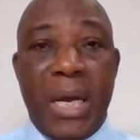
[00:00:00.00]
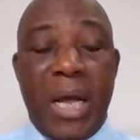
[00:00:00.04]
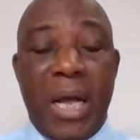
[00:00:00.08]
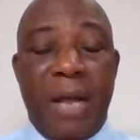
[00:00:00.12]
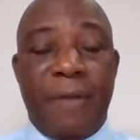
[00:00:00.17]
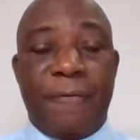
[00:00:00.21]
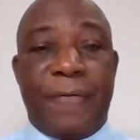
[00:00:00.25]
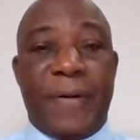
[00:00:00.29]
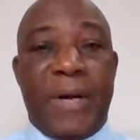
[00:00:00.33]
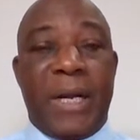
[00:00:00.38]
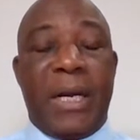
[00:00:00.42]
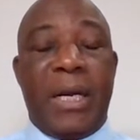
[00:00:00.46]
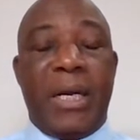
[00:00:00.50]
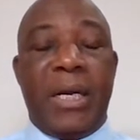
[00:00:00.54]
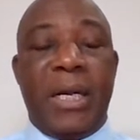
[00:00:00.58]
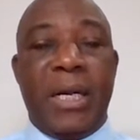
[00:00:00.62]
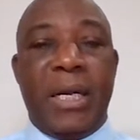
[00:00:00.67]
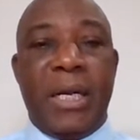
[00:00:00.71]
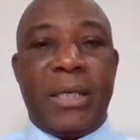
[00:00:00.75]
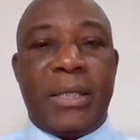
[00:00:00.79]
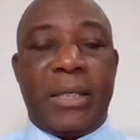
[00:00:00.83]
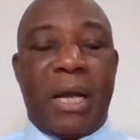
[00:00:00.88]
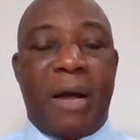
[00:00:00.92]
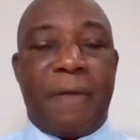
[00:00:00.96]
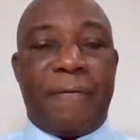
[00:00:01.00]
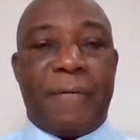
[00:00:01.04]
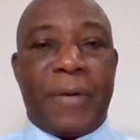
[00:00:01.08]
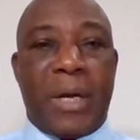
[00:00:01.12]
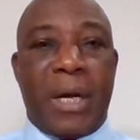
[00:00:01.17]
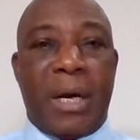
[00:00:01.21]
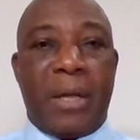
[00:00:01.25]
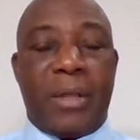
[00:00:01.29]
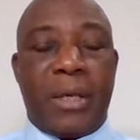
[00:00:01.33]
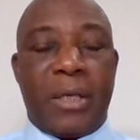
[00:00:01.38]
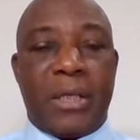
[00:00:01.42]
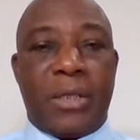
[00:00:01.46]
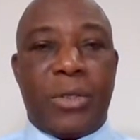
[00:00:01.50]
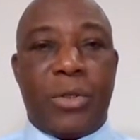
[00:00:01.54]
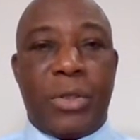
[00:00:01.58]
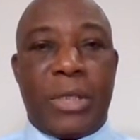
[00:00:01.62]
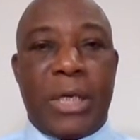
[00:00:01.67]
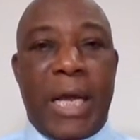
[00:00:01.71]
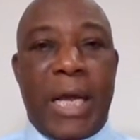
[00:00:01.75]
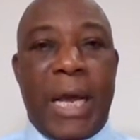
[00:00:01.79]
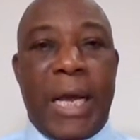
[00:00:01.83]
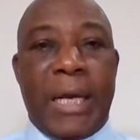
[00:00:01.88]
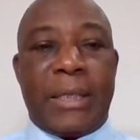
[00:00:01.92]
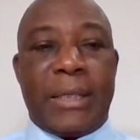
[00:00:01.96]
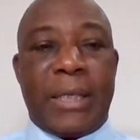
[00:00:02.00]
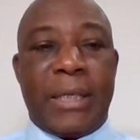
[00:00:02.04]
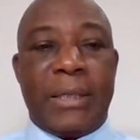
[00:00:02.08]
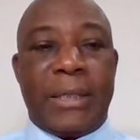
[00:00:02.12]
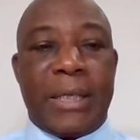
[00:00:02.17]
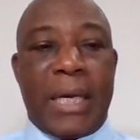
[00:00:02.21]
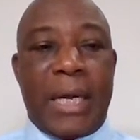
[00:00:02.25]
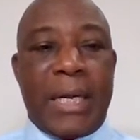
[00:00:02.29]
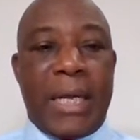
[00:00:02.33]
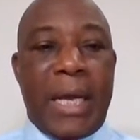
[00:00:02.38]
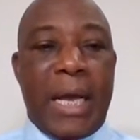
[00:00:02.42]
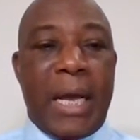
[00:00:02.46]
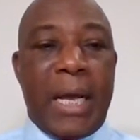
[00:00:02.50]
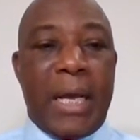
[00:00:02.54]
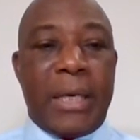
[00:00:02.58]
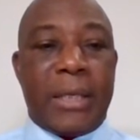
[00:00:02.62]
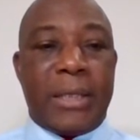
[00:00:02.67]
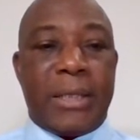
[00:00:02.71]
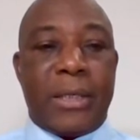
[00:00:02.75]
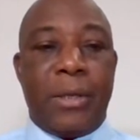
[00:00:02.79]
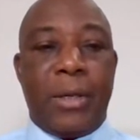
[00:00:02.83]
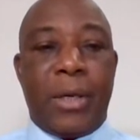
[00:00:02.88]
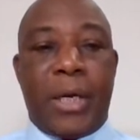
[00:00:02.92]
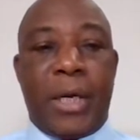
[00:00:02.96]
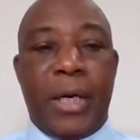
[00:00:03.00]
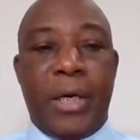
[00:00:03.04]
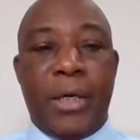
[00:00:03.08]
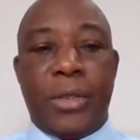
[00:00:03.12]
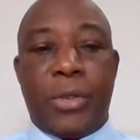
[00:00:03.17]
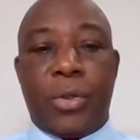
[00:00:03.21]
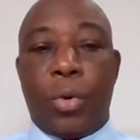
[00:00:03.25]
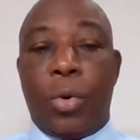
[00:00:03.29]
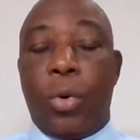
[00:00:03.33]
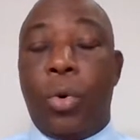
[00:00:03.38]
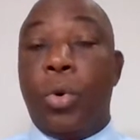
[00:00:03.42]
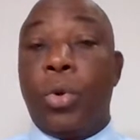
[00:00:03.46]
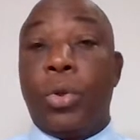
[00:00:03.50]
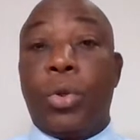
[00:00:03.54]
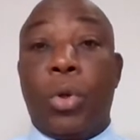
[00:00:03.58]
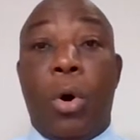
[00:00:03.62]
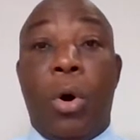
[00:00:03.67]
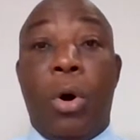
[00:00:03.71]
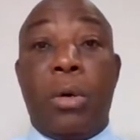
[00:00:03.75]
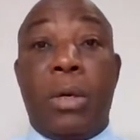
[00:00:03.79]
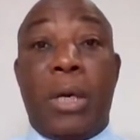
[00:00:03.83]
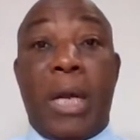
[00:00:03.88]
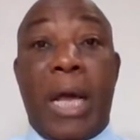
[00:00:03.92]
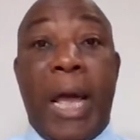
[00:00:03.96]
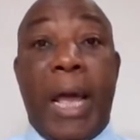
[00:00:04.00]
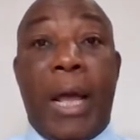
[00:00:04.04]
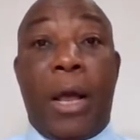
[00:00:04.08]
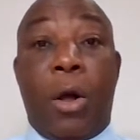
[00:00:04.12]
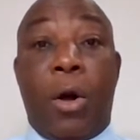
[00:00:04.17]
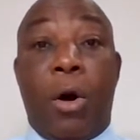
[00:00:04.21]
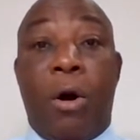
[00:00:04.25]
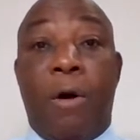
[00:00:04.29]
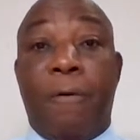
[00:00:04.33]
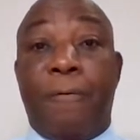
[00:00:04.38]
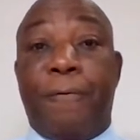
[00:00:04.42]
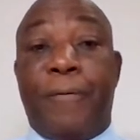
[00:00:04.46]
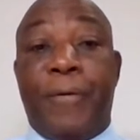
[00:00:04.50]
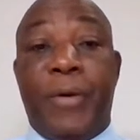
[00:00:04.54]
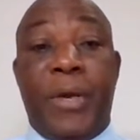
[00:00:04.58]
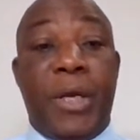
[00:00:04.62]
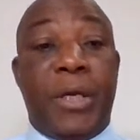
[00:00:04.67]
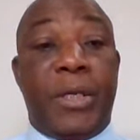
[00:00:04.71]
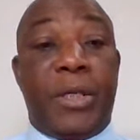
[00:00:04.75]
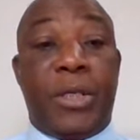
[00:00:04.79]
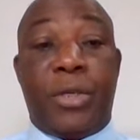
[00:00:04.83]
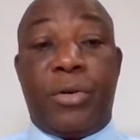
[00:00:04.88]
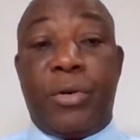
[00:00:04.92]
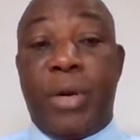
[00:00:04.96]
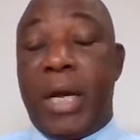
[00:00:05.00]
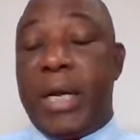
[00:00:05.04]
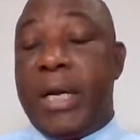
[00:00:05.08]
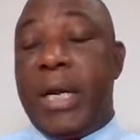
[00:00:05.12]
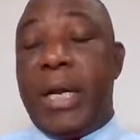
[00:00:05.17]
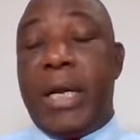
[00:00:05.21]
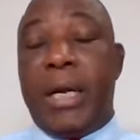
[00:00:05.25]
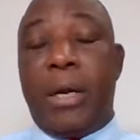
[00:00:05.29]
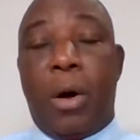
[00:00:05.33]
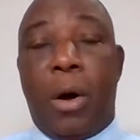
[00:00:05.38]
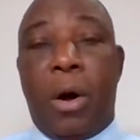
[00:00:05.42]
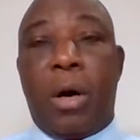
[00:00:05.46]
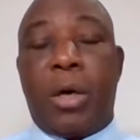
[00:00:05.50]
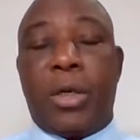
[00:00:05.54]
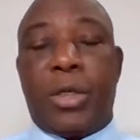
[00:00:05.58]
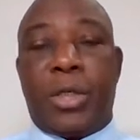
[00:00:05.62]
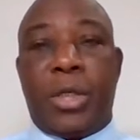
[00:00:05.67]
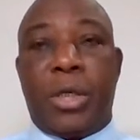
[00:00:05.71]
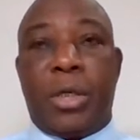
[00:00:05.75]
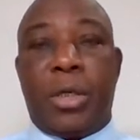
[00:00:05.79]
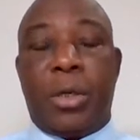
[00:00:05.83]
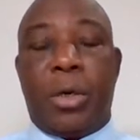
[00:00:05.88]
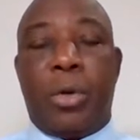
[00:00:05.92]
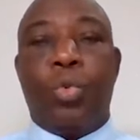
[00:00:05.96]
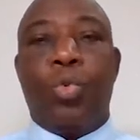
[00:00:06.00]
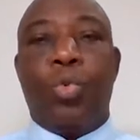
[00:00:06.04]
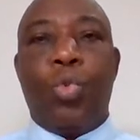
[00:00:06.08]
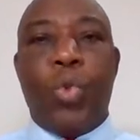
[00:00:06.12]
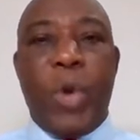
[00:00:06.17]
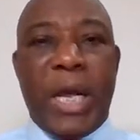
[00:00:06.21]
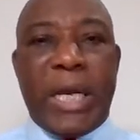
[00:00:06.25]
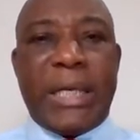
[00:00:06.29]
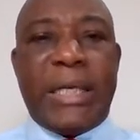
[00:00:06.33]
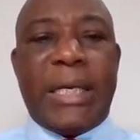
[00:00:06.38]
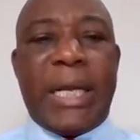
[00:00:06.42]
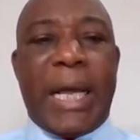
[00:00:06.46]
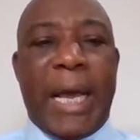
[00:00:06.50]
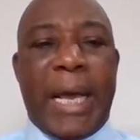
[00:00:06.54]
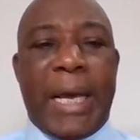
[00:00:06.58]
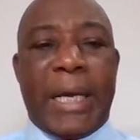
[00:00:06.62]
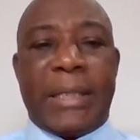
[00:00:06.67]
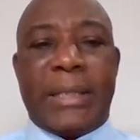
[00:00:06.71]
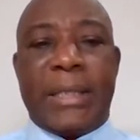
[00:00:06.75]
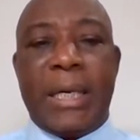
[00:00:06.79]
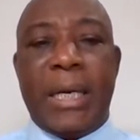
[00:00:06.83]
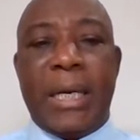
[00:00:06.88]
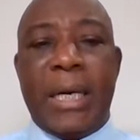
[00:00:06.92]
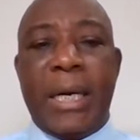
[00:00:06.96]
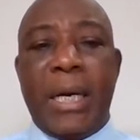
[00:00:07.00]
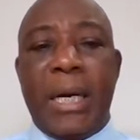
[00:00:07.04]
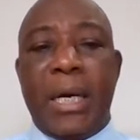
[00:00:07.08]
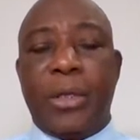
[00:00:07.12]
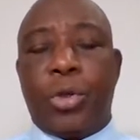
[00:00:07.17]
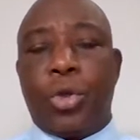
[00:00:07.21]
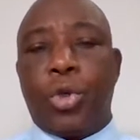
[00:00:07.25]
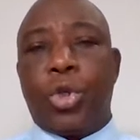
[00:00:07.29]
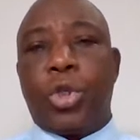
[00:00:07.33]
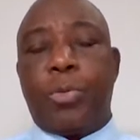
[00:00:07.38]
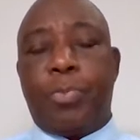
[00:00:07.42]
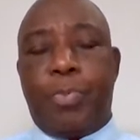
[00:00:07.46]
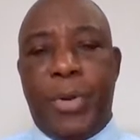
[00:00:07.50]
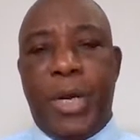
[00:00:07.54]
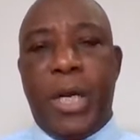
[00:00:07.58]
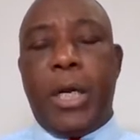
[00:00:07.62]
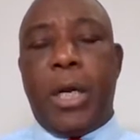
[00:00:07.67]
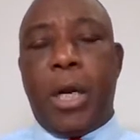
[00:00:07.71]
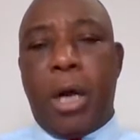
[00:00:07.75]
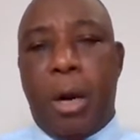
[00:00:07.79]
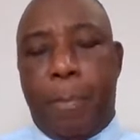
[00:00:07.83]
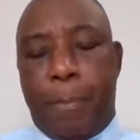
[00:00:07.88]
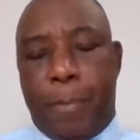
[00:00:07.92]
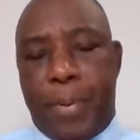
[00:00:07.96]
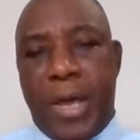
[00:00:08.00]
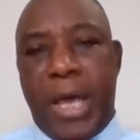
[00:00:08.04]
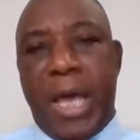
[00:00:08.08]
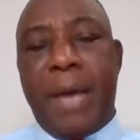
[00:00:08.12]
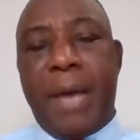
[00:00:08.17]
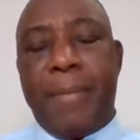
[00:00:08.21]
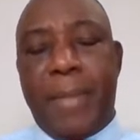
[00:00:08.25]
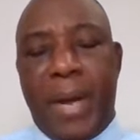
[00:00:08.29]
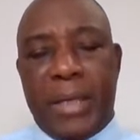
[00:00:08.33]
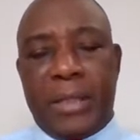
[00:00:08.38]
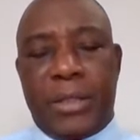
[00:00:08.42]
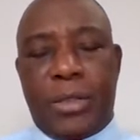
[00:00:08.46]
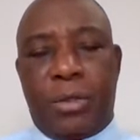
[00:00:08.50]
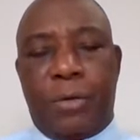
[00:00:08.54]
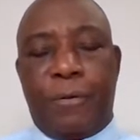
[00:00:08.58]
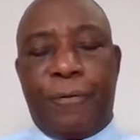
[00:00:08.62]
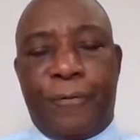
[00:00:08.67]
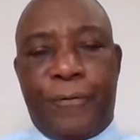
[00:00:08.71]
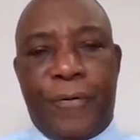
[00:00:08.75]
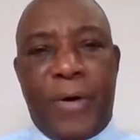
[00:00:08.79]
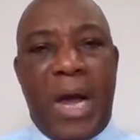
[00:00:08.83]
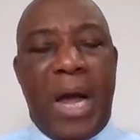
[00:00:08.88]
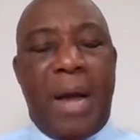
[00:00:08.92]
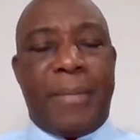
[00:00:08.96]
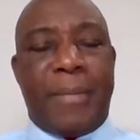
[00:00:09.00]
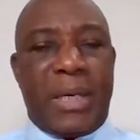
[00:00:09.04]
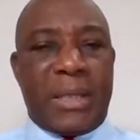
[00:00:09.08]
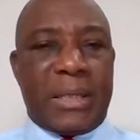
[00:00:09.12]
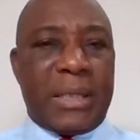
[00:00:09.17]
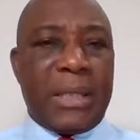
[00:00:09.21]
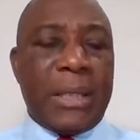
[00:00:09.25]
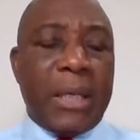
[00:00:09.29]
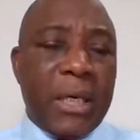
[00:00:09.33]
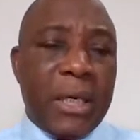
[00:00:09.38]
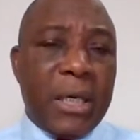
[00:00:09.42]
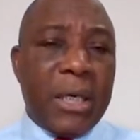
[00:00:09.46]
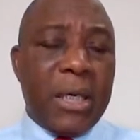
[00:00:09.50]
And finally, in East Africa, this today, Tanzania is looking to hold online coffee trading auction on weekdays to speed up payments to farmers.